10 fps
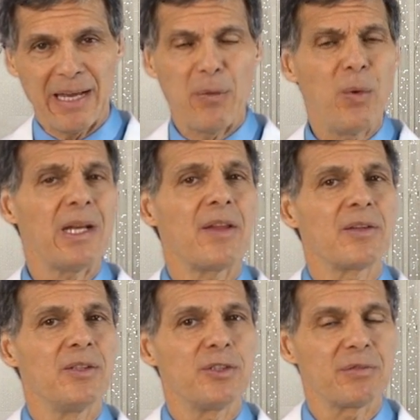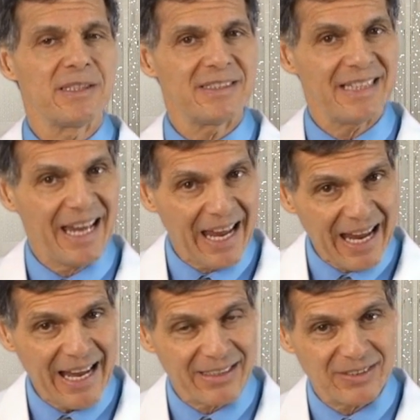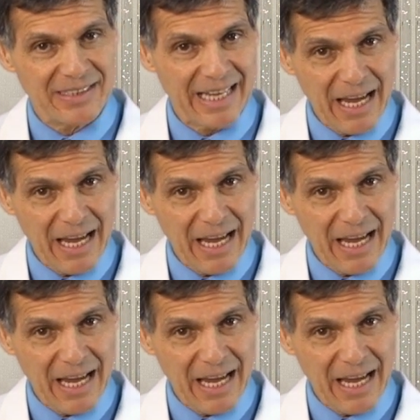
And what other nutrients enhance the